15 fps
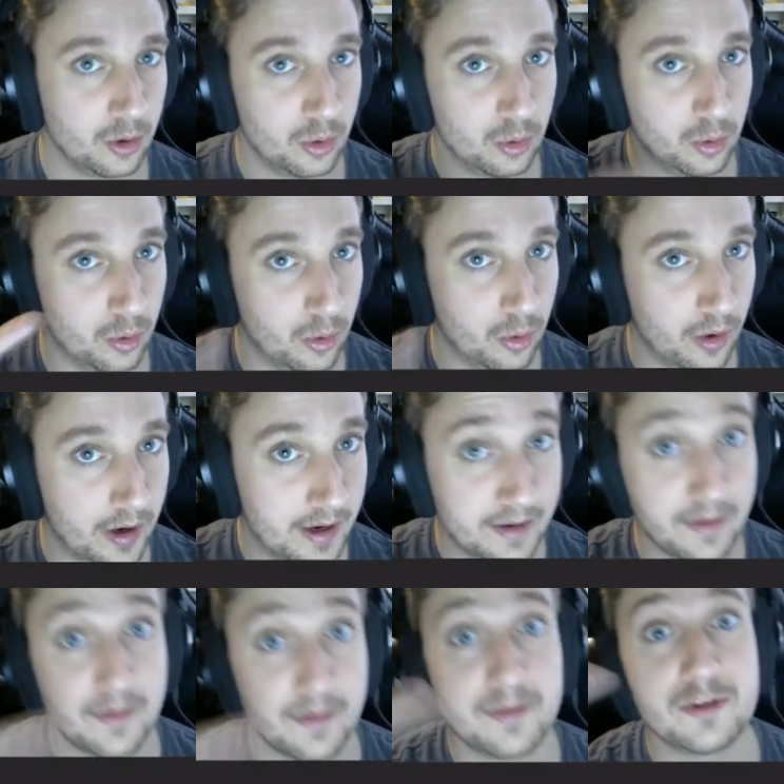1,
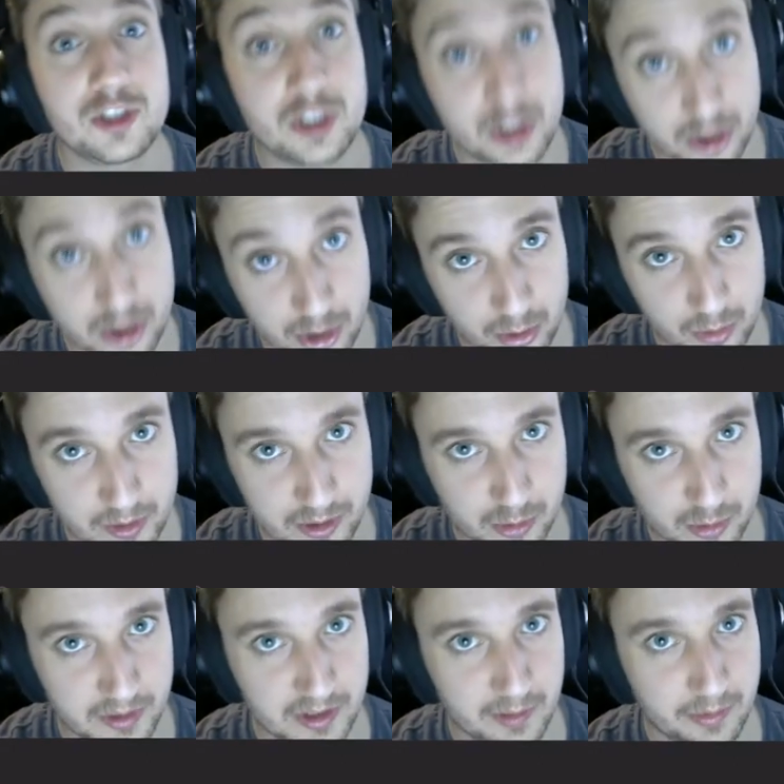2 is
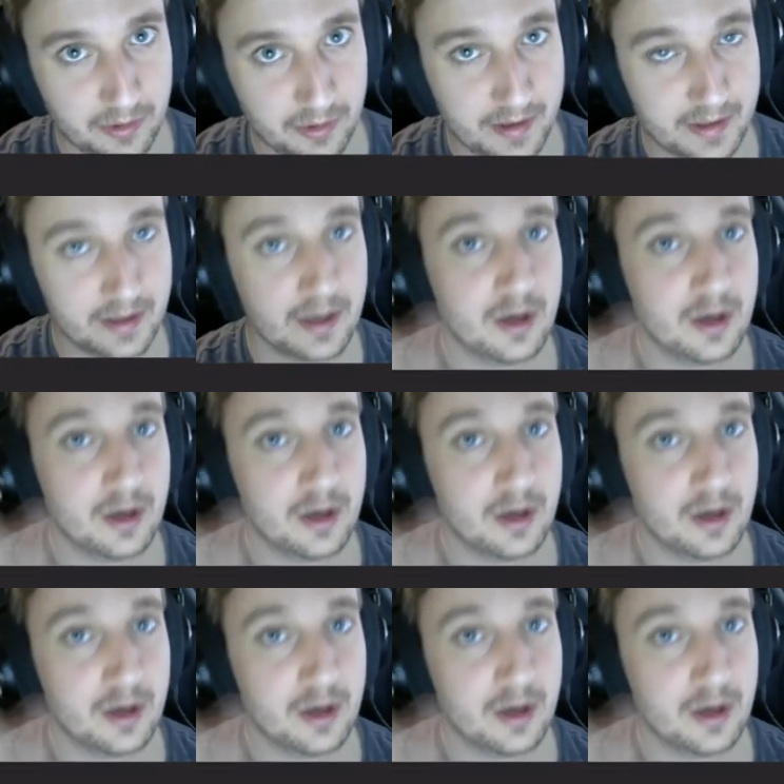when you play.